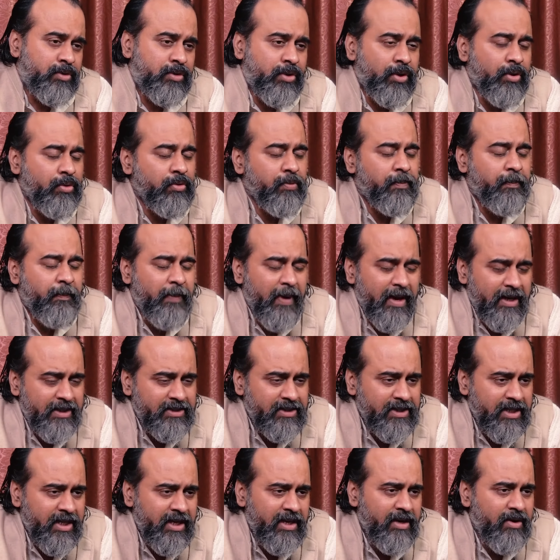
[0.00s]
through
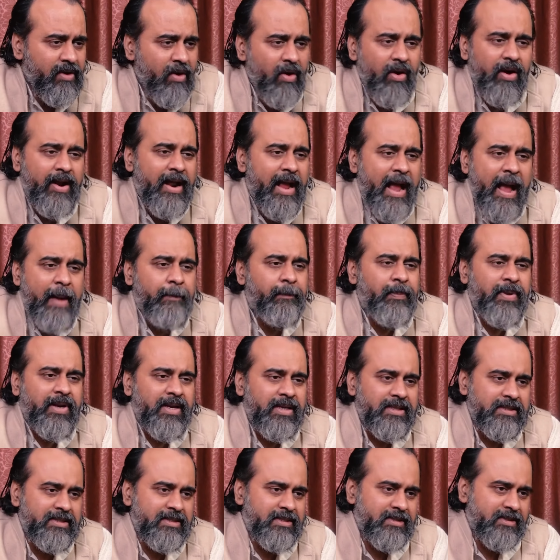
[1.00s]
pleasure or
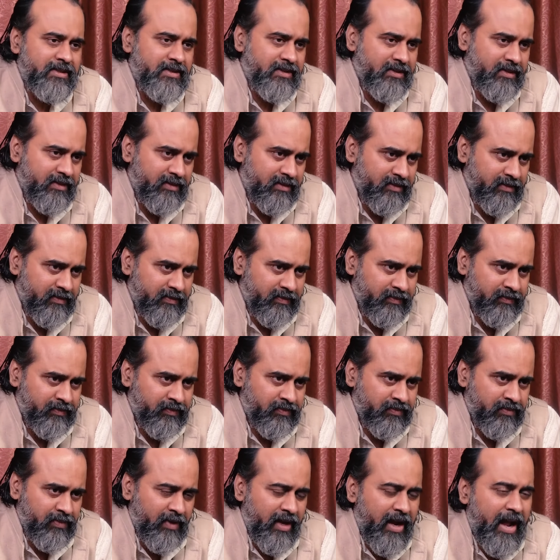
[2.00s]
happiness.
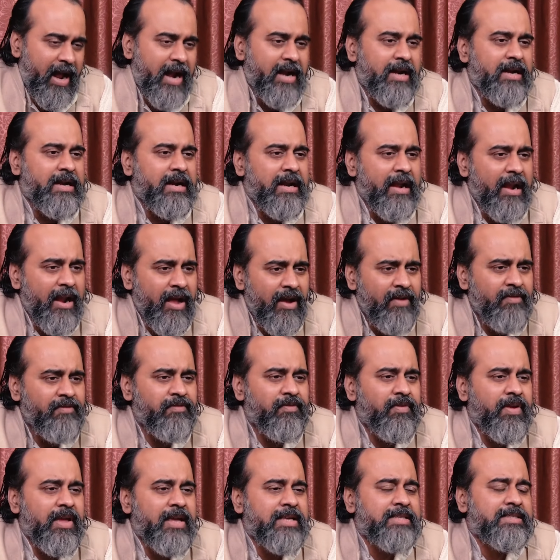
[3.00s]
And
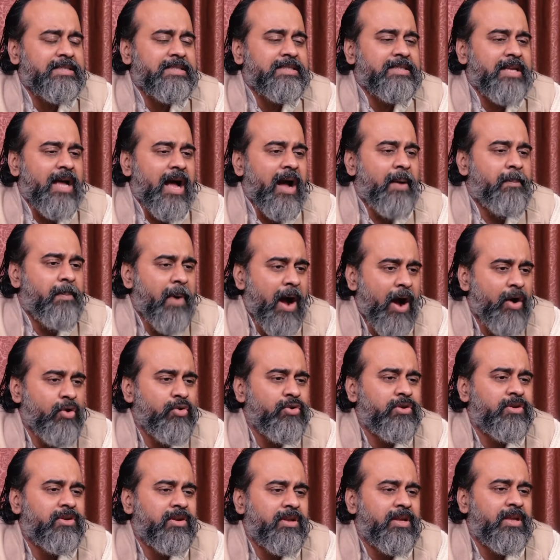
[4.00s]
love is
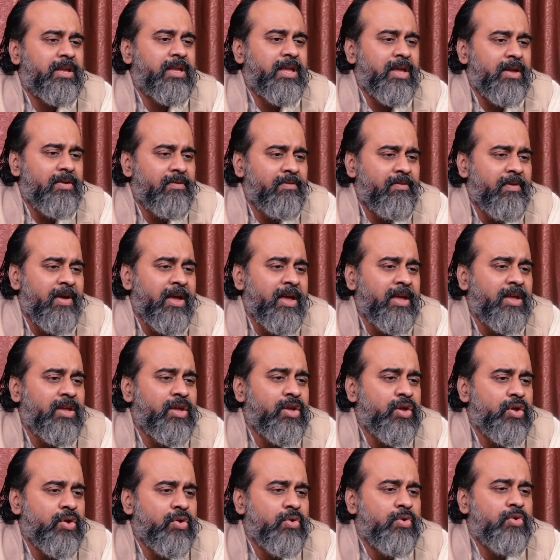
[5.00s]
about giving
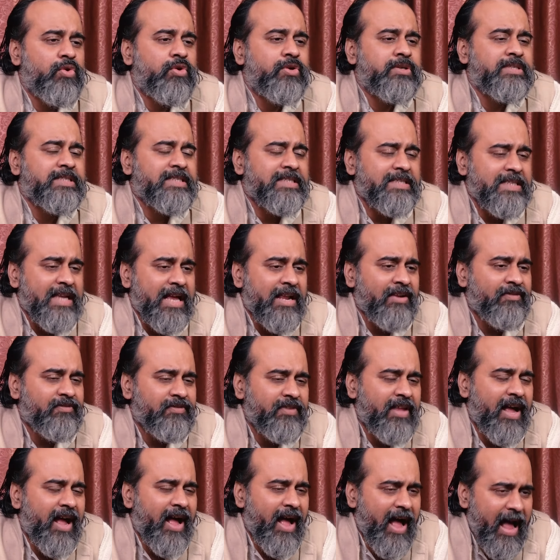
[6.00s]
yourself
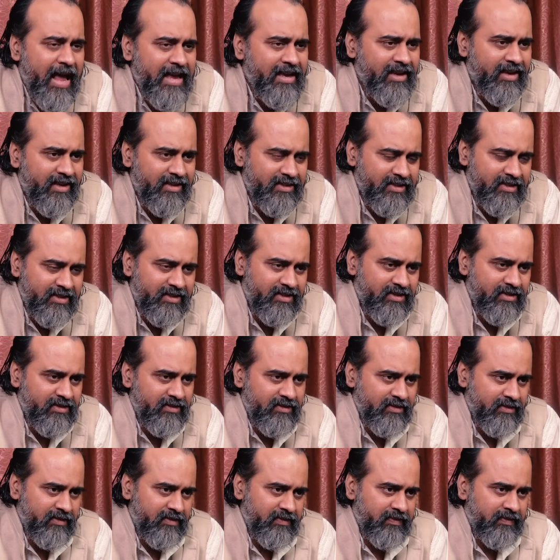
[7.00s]
the highest.
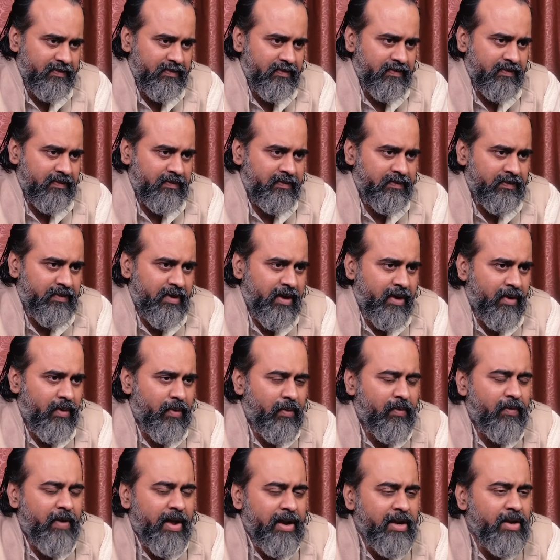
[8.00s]

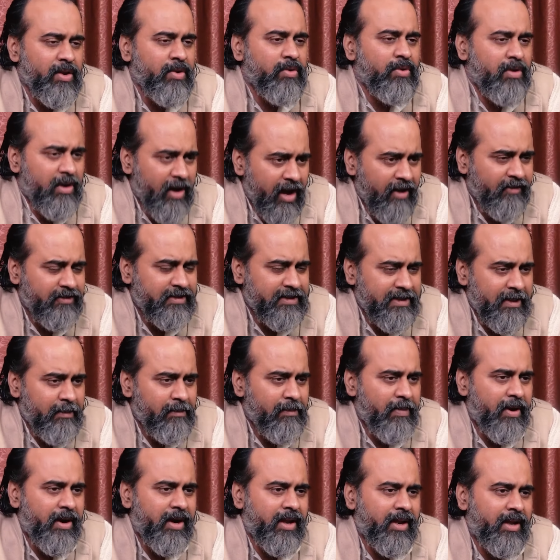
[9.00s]
When you love
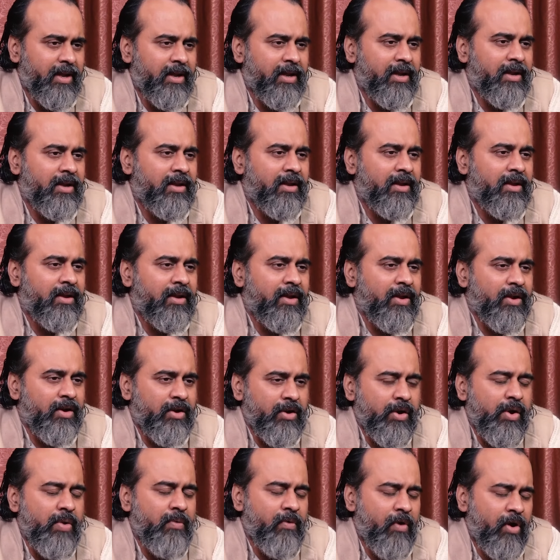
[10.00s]
somebody,
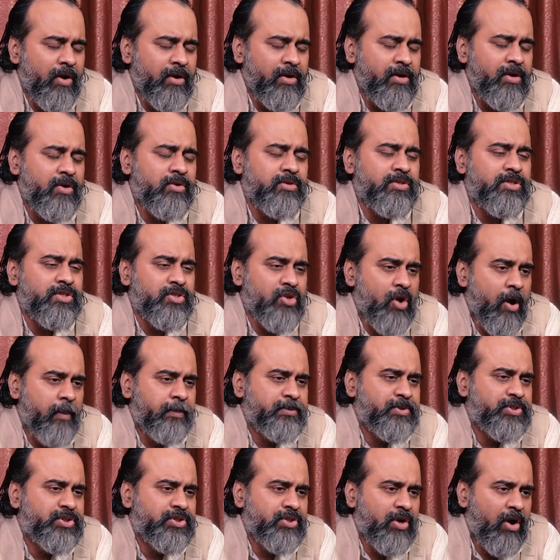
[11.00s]
do you want to stop
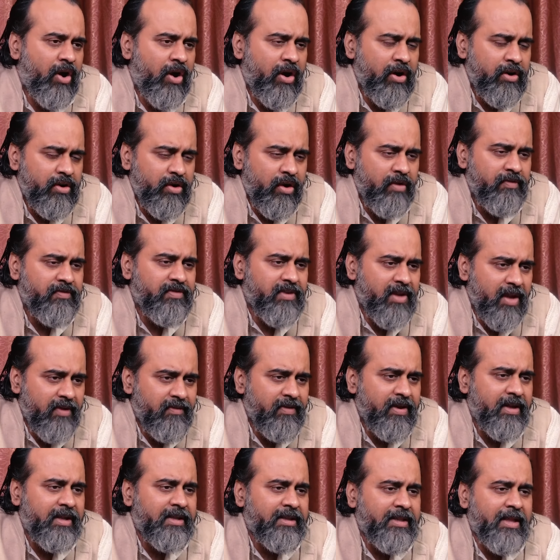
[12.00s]
short of
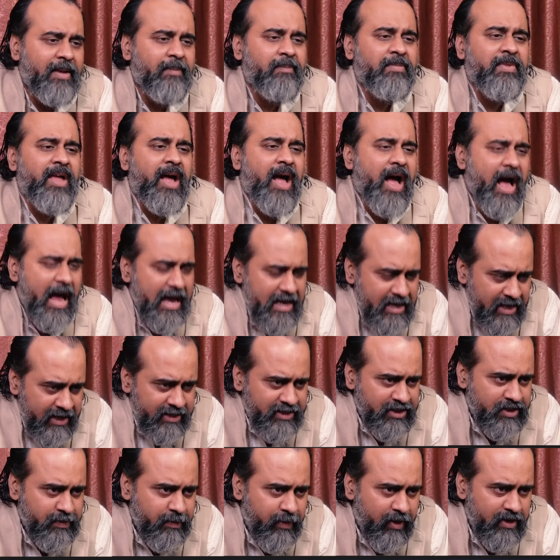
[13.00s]
giving them the
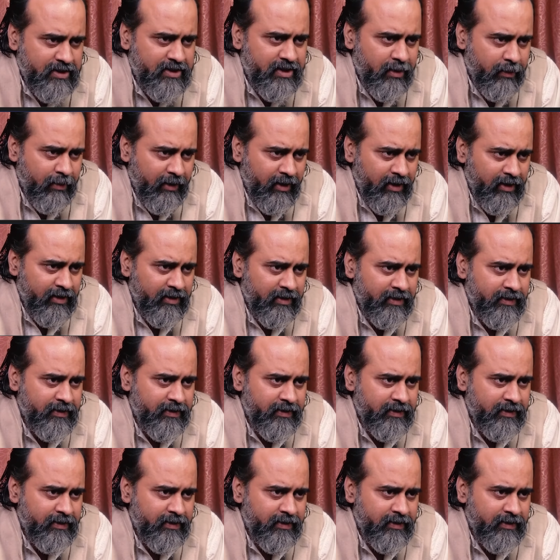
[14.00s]
highest possible?